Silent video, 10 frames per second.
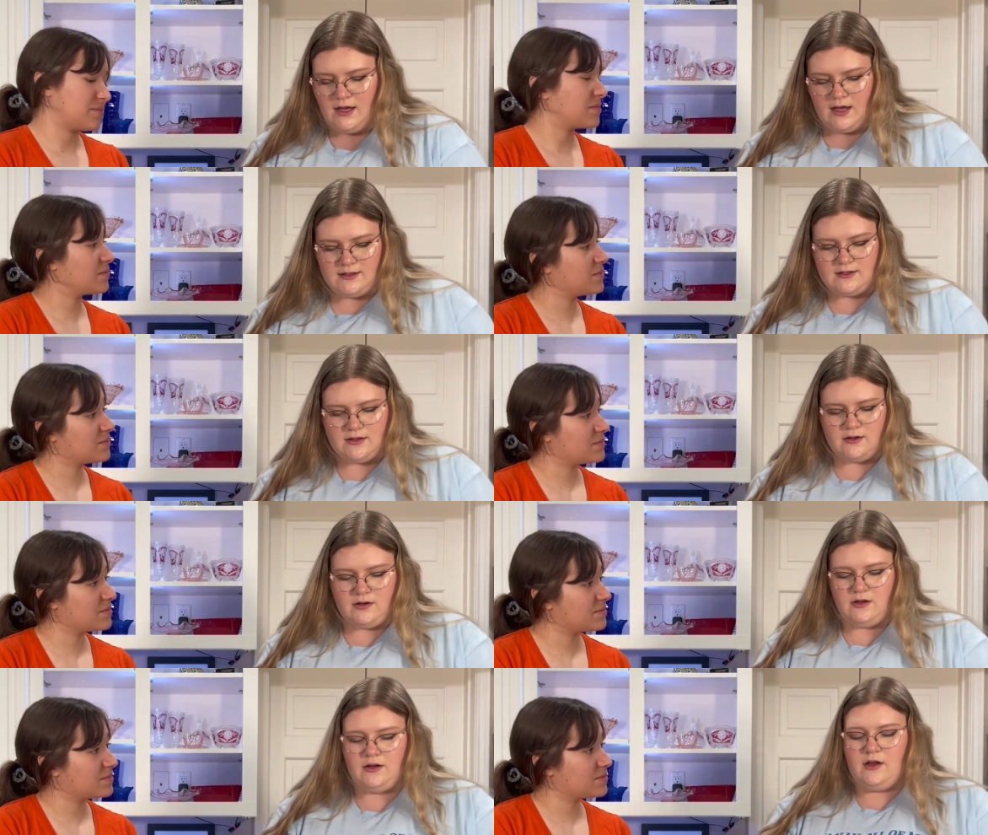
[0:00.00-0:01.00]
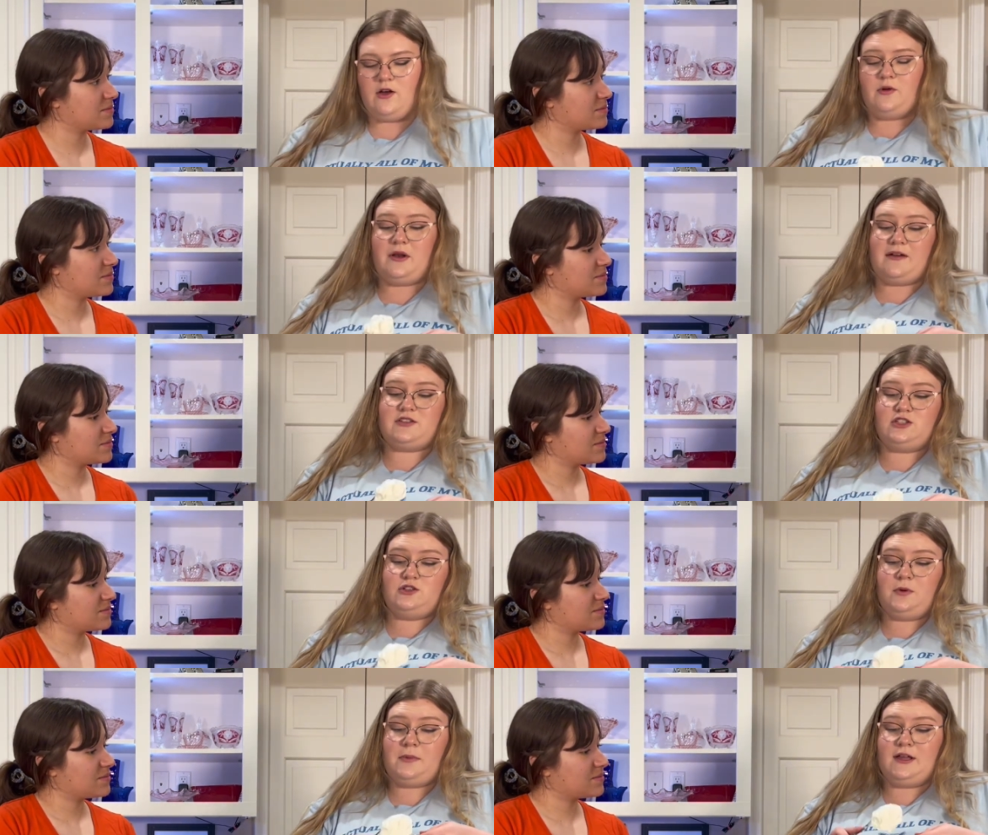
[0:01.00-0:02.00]
Speaker 1: And so we'd have
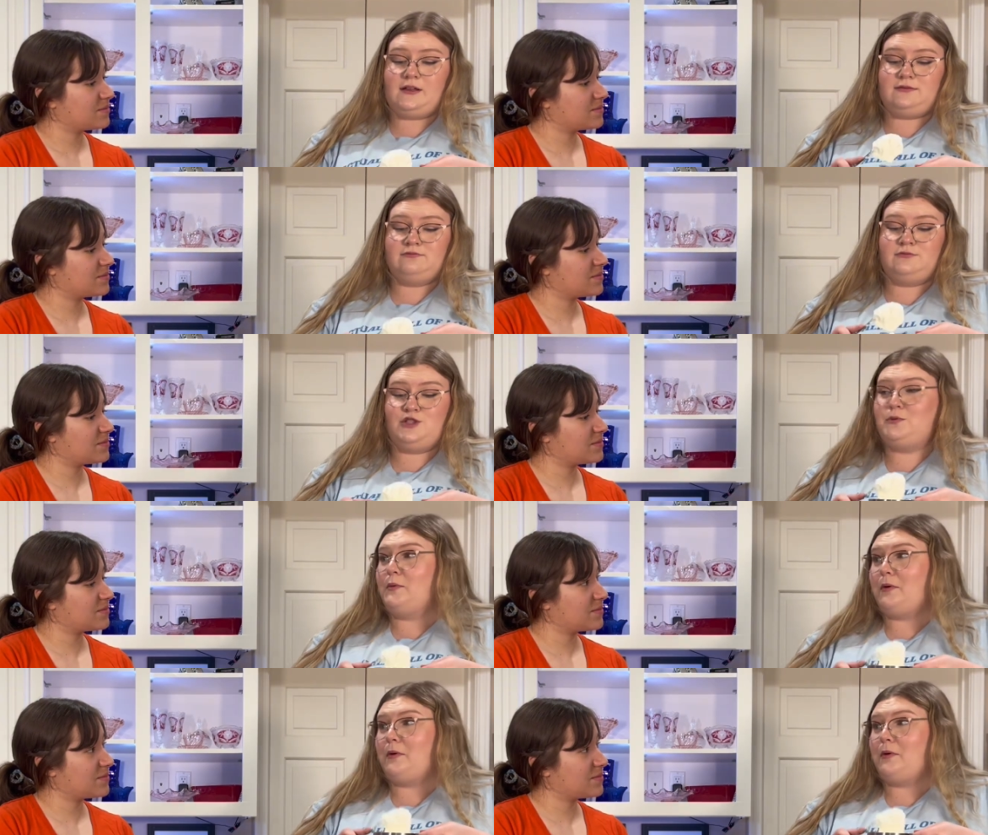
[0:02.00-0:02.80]
super big Super Bowl